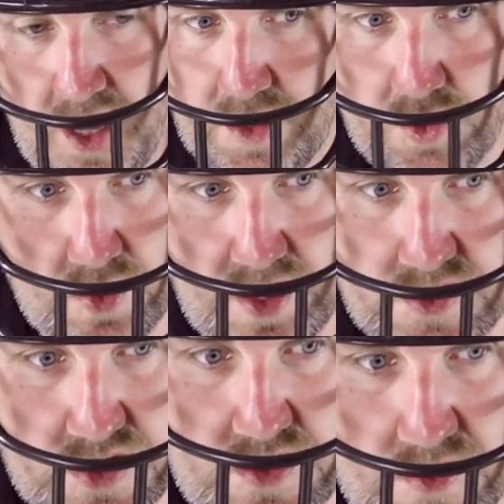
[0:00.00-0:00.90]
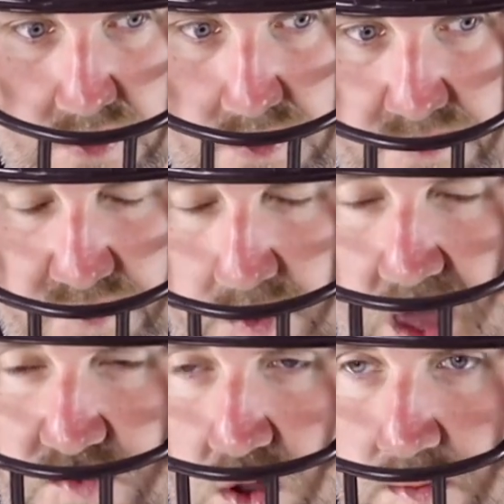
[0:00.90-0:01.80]
Yeah, look, it's for
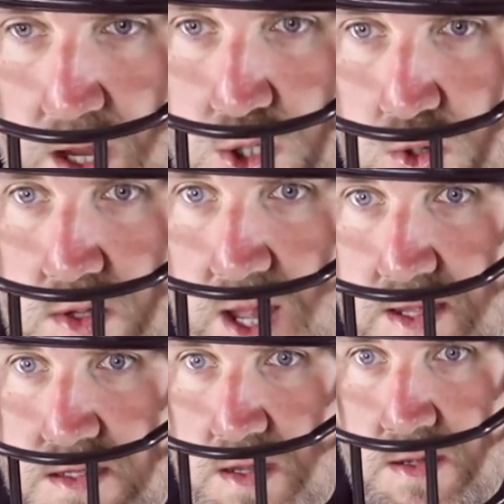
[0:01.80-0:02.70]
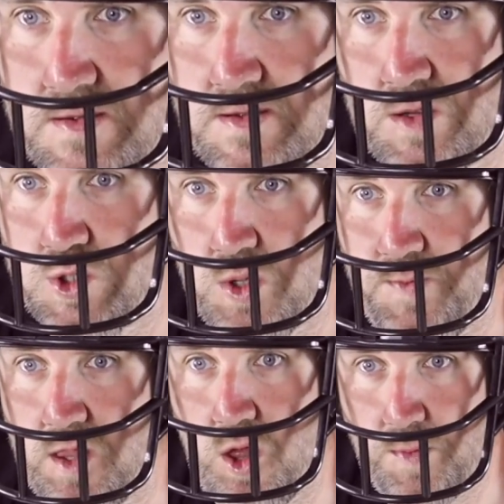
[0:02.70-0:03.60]
me, I've got to make sure that, because
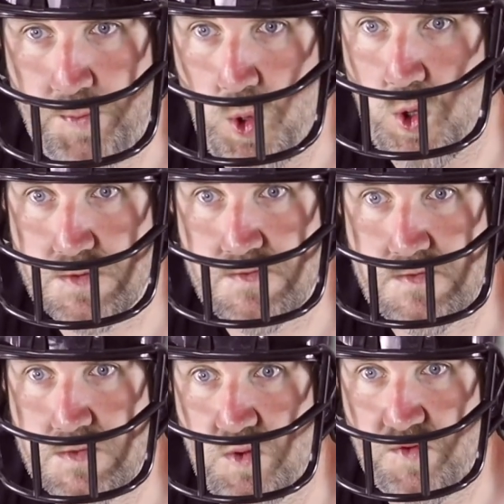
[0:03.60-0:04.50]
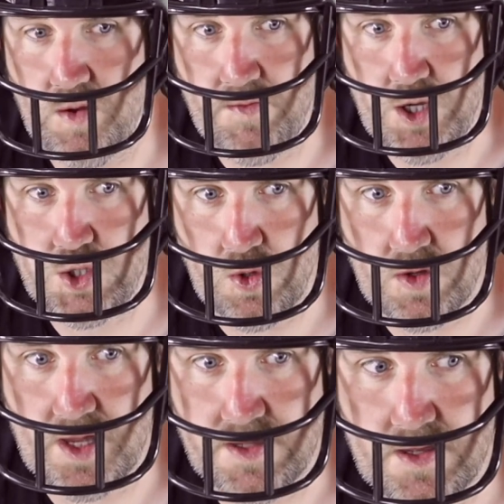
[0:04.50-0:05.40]
there'll be a lot of boredom, so I've got to make
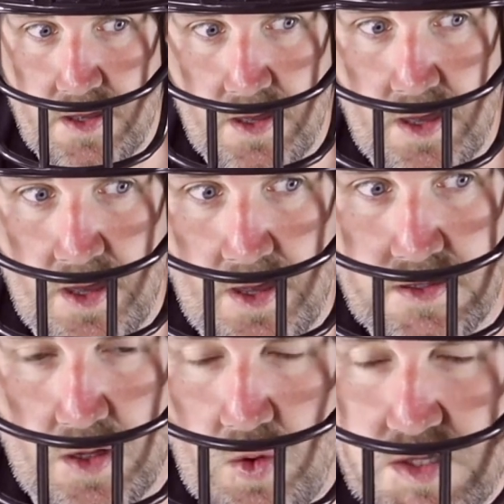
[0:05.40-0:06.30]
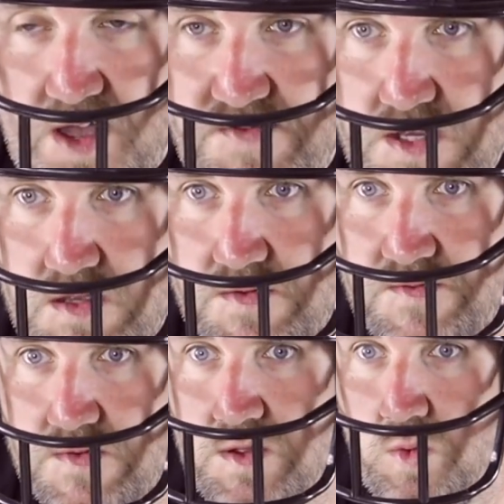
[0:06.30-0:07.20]
sure that they're looked after and
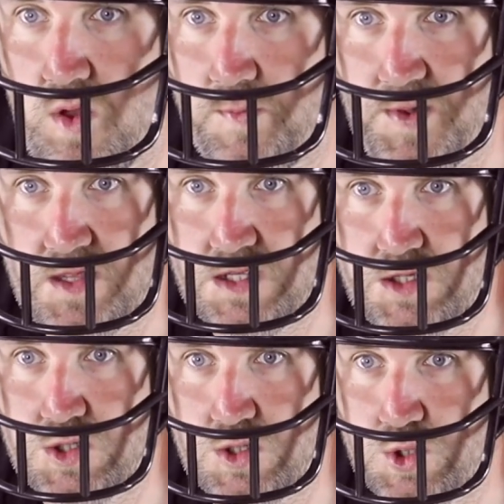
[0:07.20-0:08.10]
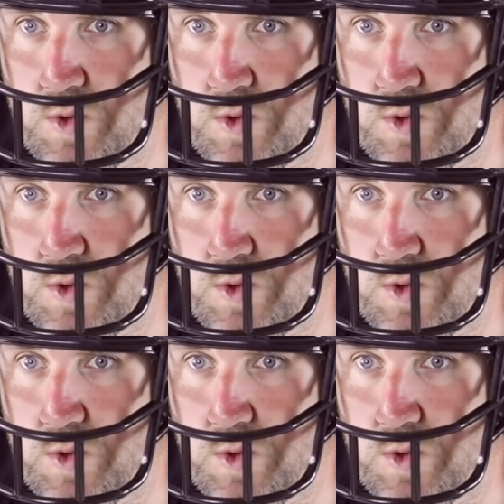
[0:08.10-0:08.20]
they've, you know, got plenty to do.